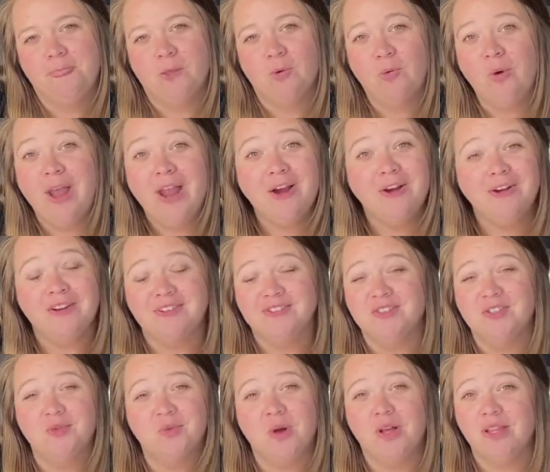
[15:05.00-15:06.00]
Where is
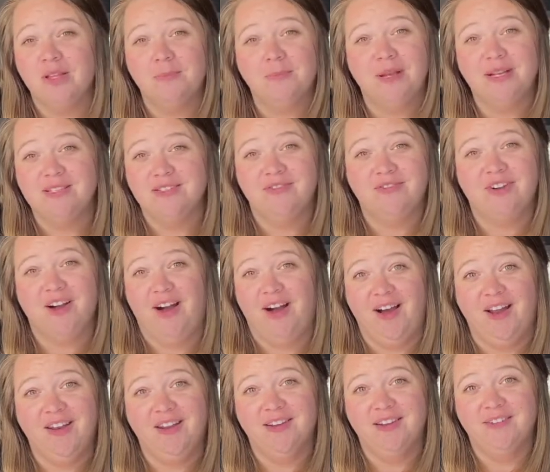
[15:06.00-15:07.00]
the dwelling place of
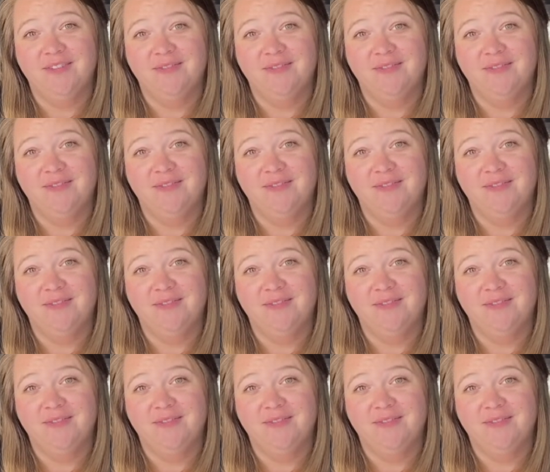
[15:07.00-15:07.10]
God?